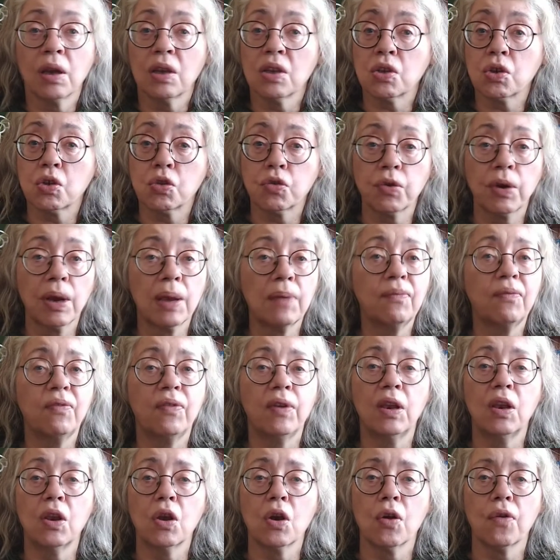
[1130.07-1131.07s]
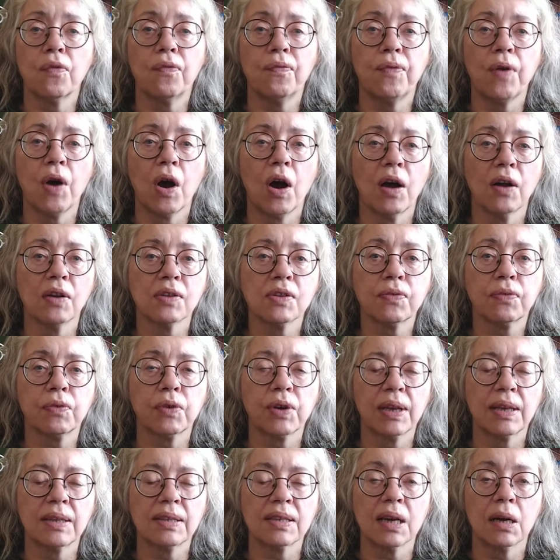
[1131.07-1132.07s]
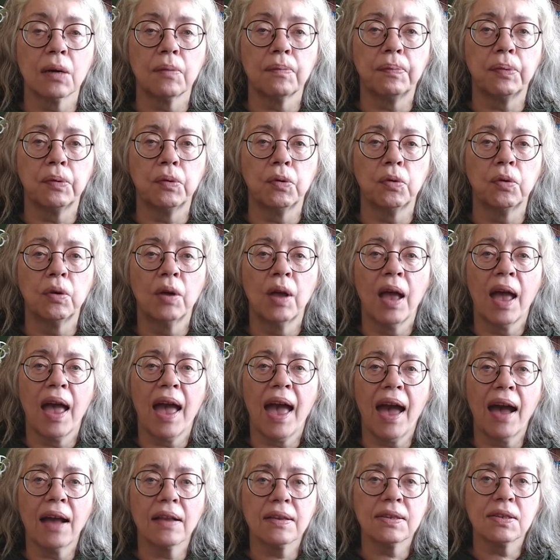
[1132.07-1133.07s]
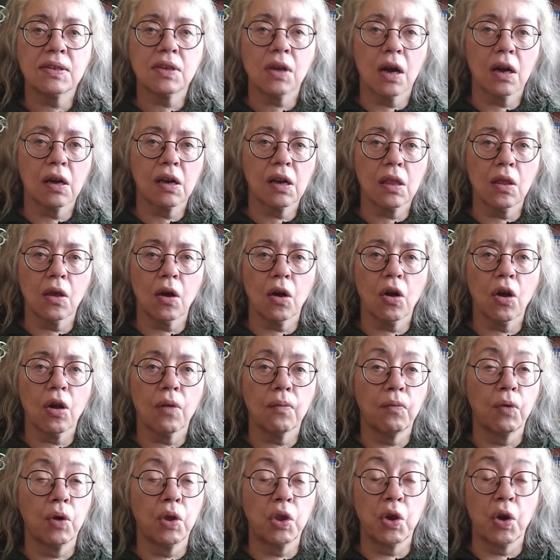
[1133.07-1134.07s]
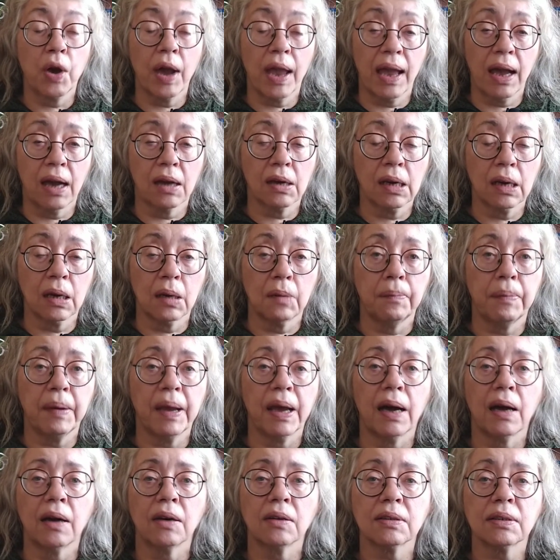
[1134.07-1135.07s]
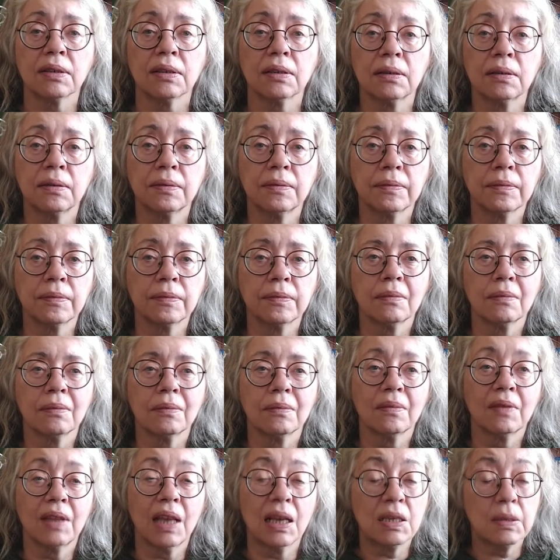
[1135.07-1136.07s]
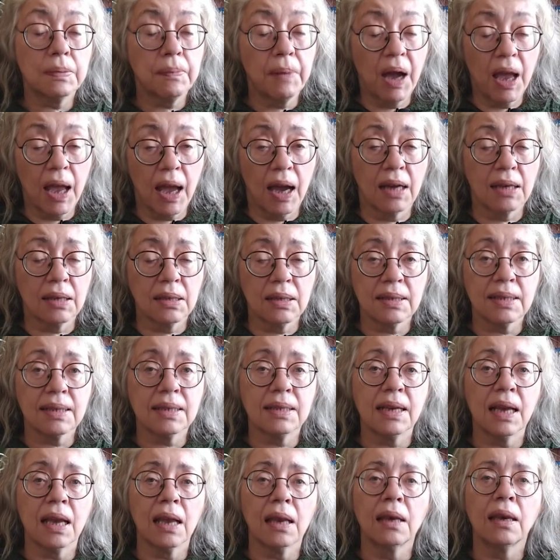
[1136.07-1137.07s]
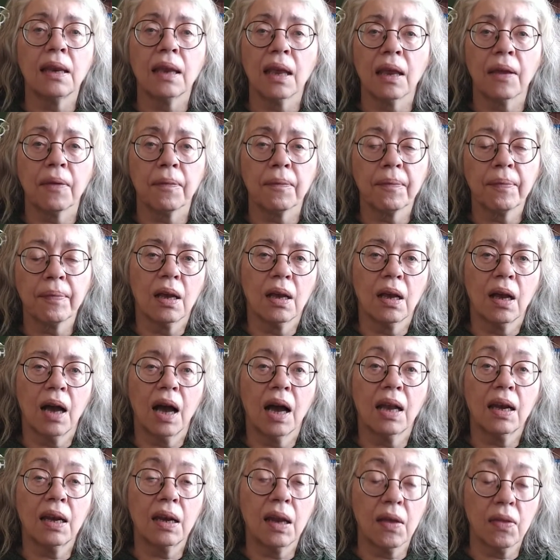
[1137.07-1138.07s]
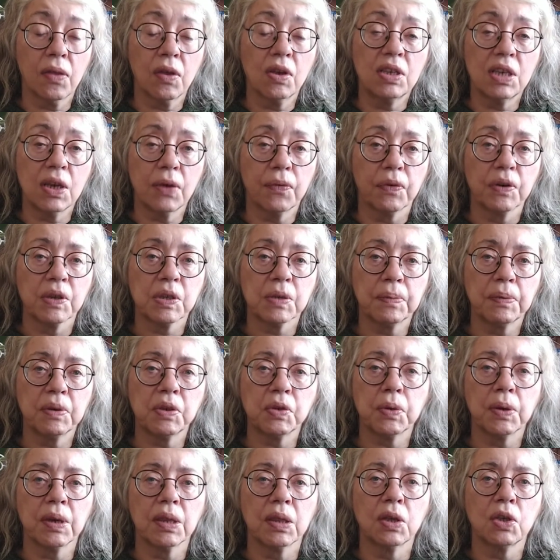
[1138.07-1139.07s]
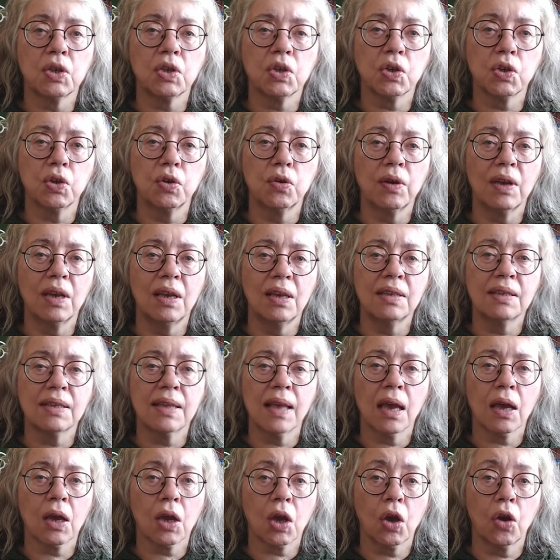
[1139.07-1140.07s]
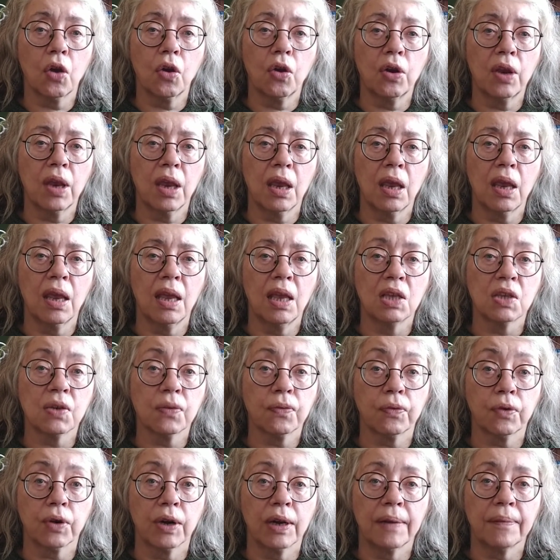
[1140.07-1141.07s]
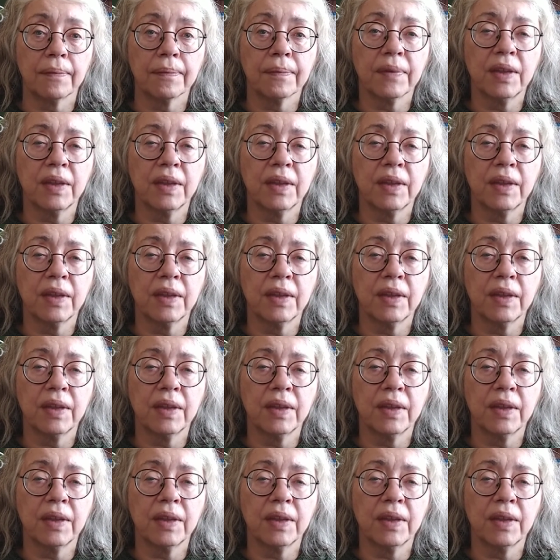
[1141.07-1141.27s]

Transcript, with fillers: stream video files, for example, outside of the home when you're out and about. That's my understanding. Another difference between the two is that Kodi is free.